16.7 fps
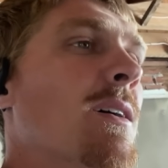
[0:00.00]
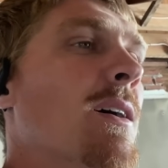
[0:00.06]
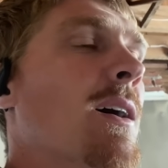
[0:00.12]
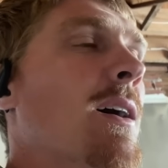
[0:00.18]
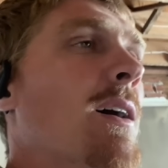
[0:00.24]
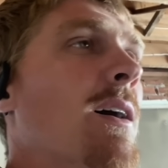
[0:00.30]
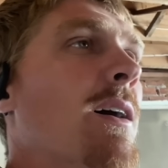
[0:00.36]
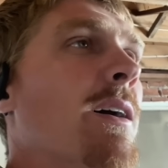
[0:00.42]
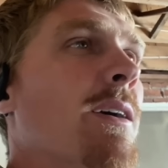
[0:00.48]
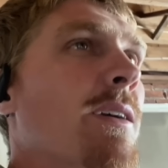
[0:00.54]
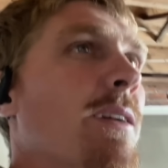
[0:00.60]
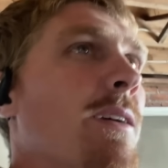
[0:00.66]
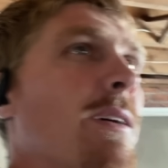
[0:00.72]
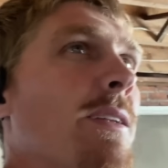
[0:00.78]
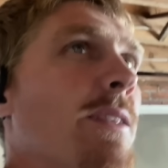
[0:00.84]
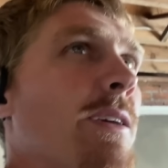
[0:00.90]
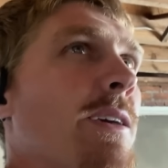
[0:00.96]
uh, in,
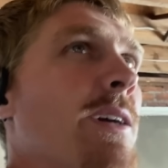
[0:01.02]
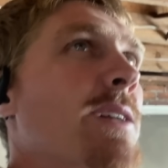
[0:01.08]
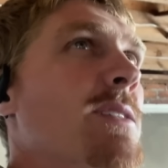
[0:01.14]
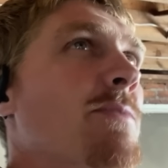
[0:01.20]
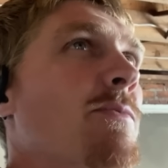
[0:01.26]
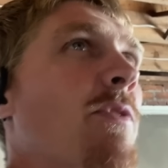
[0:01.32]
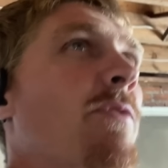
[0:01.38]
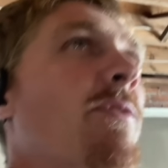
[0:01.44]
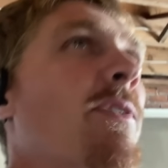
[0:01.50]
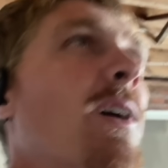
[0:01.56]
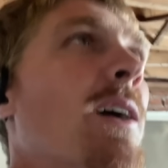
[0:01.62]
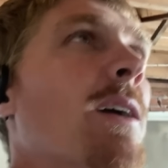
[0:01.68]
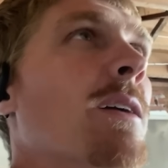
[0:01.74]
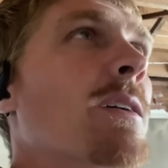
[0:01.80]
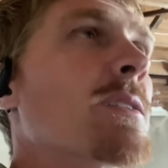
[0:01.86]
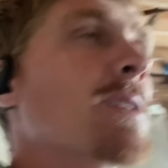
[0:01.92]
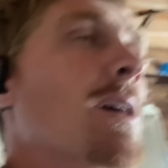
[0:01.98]
in, the case of a
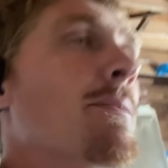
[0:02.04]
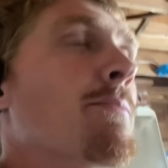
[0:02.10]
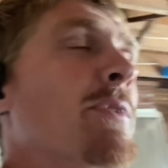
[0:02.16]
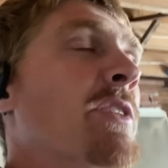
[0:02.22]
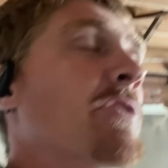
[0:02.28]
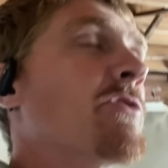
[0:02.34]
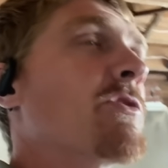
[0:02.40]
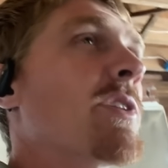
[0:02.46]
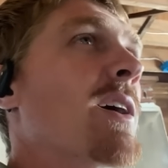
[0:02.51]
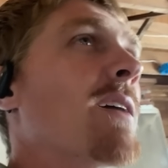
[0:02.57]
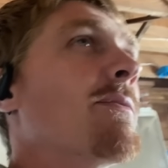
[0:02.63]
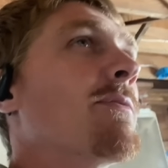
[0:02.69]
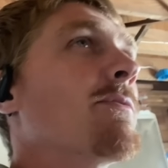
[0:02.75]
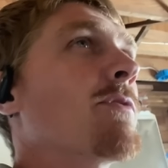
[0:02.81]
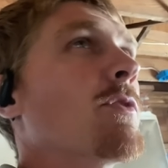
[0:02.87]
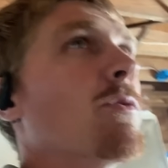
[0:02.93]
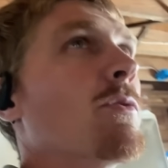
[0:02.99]
fire, stopping the draft,
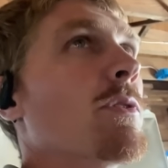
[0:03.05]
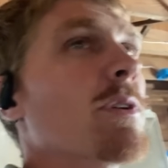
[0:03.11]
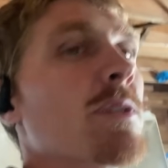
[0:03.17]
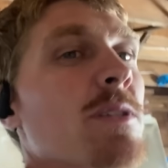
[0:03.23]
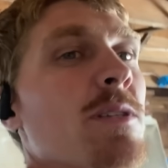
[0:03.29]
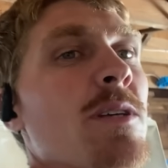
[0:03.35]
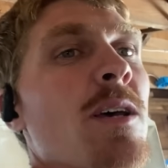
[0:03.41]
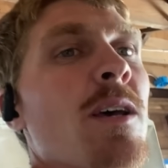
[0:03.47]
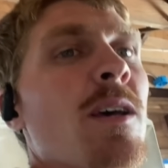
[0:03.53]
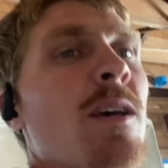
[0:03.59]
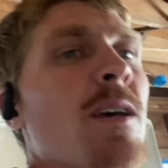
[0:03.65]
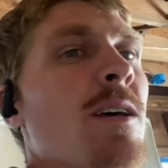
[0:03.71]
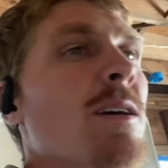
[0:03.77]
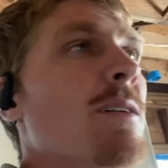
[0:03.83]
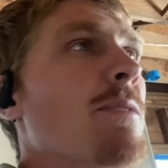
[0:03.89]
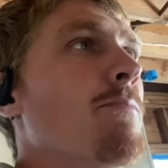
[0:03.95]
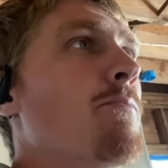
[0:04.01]
of course.
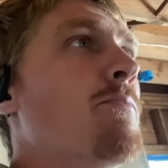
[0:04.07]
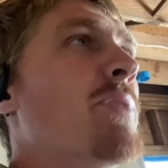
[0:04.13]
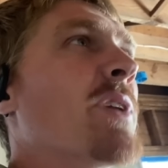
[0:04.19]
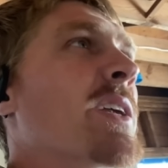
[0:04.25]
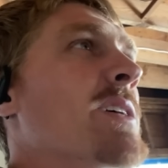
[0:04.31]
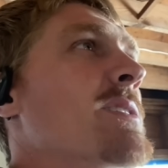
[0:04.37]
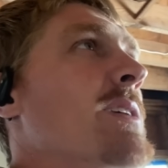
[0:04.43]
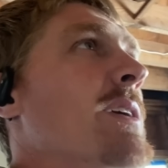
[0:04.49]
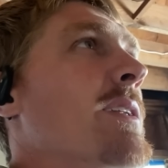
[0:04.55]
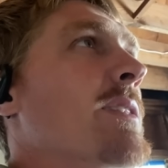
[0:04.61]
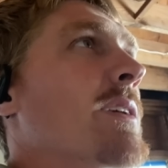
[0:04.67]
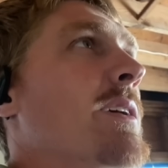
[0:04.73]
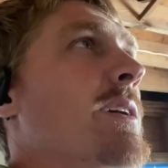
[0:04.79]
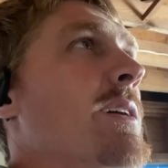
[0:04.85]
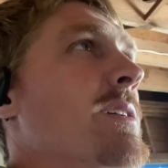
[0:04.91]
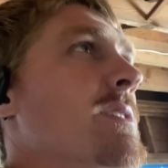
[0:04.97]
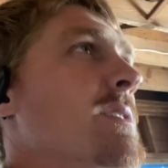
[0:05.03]
But I said in the
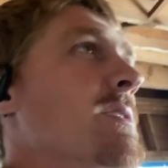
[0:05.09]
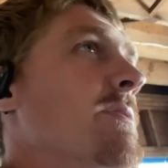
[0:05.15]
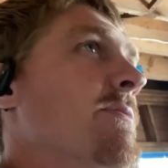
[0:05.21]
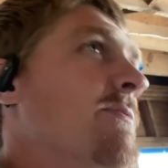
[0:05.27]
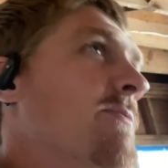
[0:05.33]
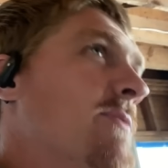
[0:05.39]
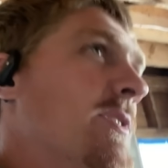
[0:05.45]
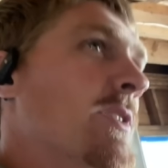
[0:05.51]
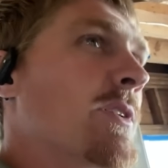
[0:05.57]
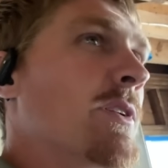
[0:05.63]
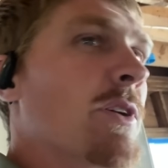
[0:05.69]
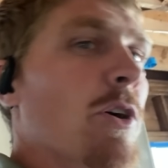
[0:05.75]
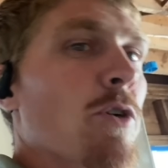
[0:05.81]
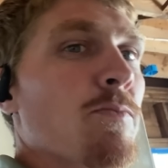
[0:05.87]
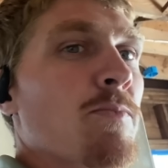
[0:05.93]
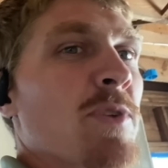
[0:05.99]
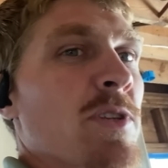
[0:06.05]
case of an
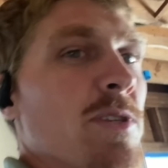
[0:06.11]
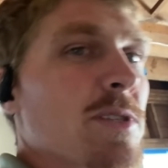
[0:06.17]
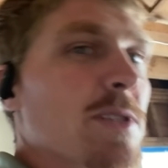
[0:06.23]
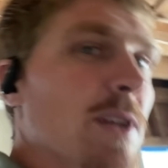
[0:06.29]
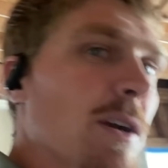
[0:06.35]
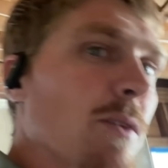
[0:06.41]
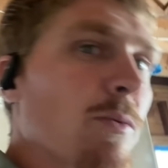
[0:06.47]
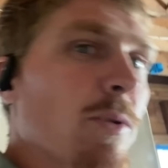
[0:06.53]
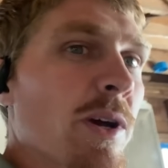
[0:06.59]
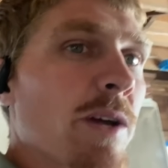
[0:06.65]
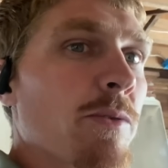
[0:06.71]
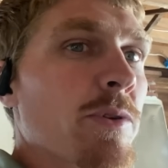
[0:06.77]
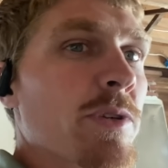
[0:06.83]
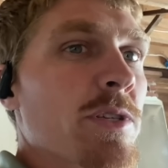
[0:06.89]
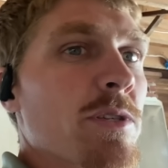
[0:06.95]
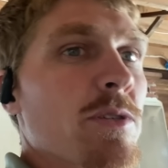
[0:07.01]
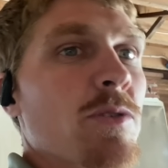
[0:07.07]
open stairway,
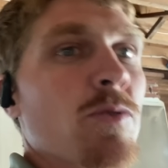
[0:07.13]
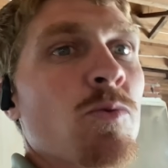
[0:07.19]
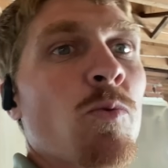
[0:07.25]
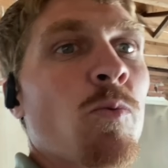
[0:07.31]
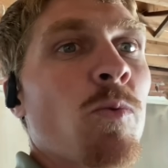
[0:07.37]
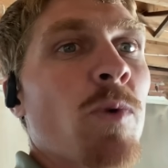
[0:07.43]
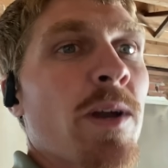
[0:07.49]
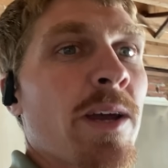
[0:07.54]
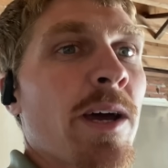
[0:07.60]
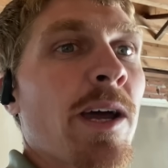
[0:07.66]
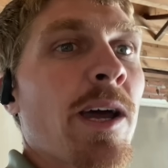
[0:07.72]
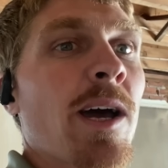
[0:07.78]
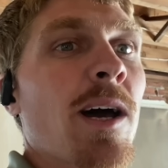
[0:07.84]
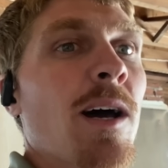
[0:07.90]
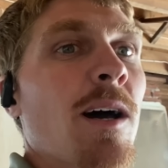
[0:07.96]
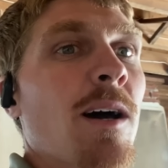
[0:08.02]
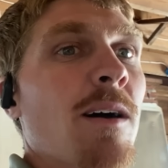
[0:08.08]
which is what I
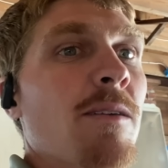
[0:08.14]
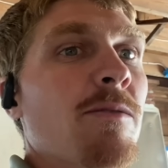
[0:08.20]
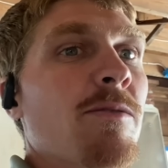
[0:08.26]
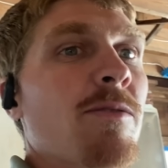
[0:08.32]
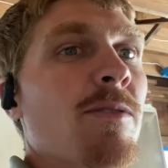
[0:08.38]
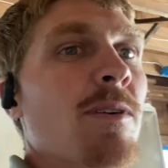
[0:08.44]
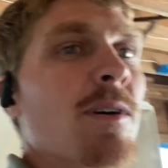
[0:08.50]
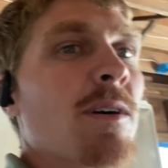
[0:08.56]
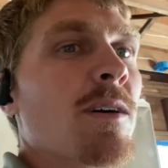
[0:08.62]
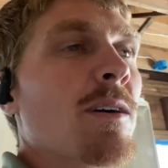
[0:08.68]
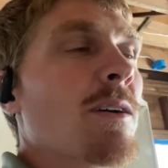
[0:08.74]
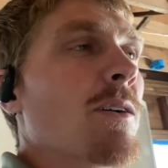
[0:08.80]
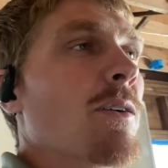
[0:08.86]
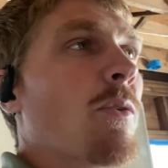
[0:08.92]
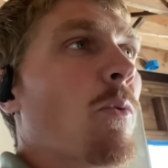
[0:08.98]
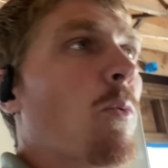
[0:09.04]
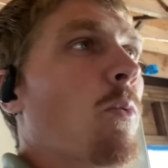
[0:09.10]
have,
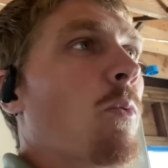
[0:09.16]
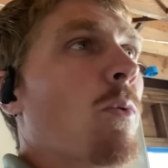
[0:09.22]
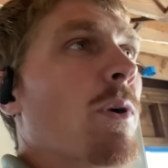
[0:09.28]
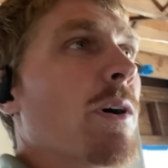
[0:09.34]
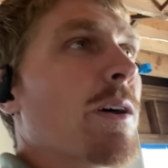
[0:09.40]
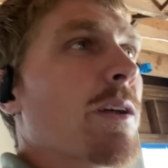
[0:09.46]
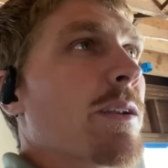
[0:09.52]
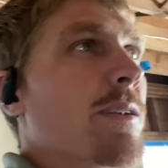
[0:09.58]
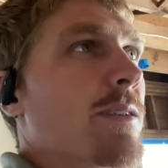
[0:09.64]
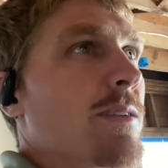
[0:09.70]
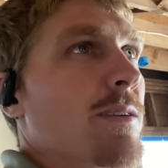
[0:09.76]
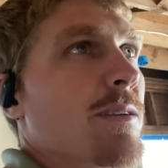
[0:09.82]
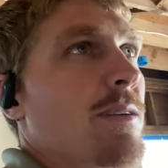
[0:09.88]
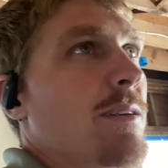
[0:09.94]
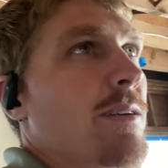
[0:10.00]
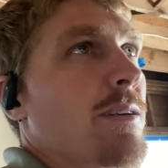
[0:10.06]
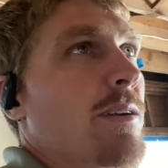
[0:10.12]
what
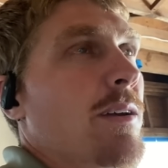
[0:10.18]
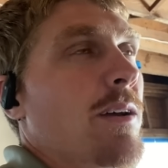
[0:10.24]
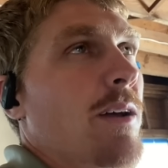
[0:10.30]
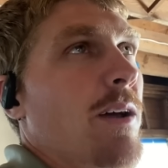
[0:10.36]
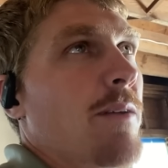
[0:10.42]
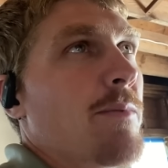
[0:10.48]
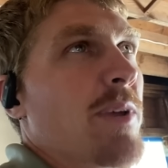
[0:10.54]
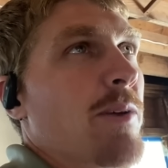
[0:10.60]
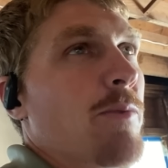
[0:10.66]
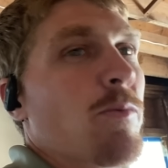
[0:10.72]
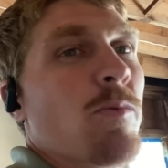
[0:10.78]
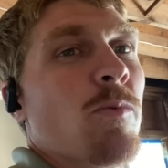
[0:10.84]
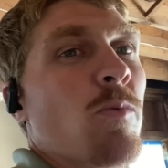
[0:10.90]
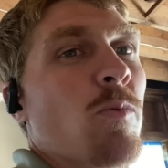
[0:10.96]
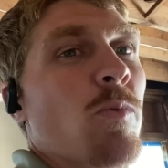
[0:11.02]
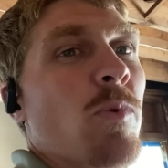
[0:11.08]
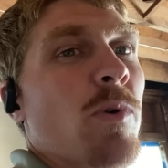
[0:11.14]
I mean,
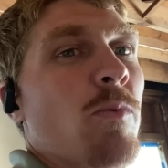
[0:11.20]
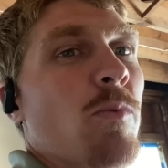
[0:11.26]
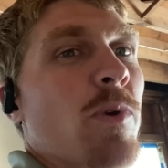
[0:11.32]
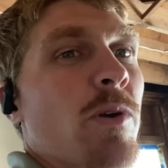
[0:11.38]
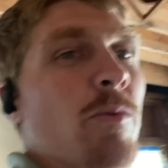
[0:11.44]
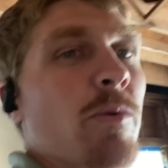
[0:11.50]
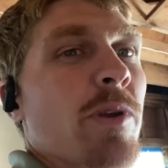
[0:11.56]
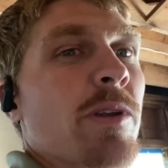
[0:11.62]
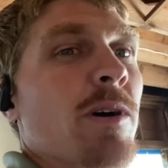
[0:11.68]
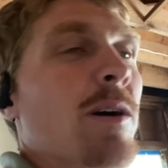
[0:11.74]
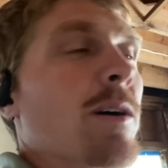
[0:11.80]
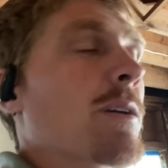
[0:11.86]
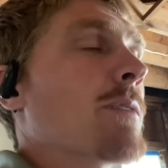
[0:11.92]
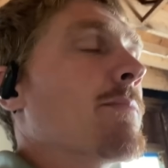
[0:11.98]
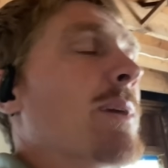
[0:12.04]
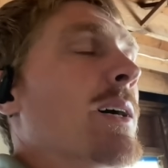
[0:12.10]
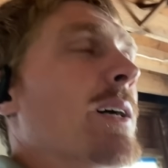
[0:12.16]
what, what are we
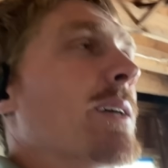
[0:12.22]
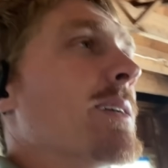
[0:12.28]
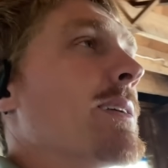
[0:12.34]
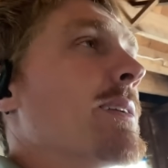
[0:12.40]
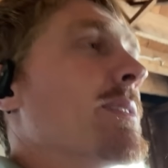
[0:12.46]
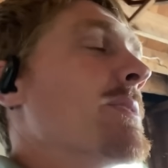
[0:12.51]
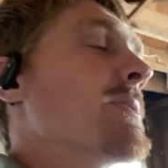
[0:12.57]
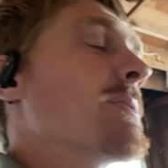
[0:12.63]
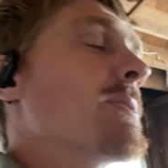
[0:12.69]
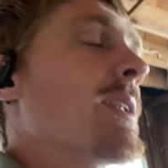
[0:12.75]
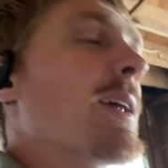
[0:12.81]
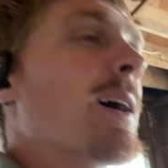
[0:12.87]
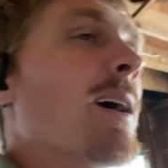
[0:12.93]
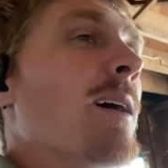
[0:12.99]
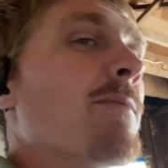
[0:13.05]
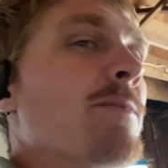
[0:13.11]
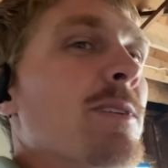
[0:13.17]
talking about? He just
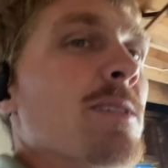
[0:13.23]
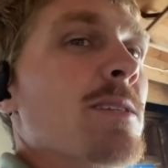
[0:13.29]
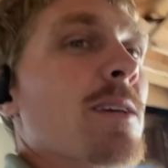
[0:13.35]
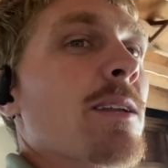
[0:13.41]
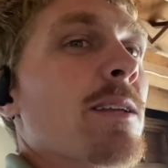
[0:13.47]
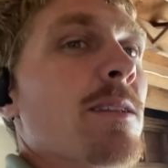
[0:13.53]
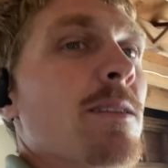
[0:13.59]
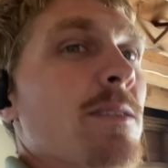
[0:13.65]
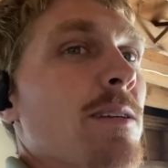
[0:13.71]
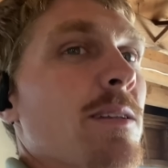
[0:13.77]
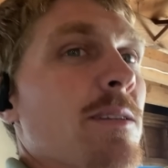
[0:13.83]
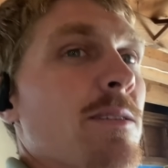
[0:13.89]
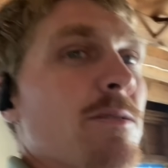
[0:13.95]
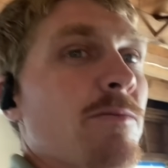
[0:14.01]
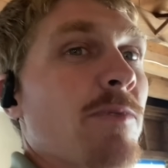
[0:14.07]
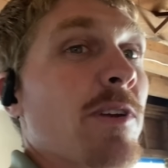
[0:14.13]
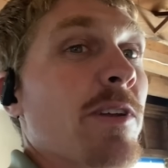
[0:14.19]
laughed. He said he he
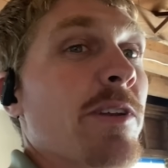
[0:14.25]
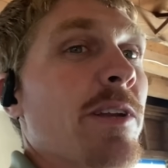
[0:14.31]
doesn't really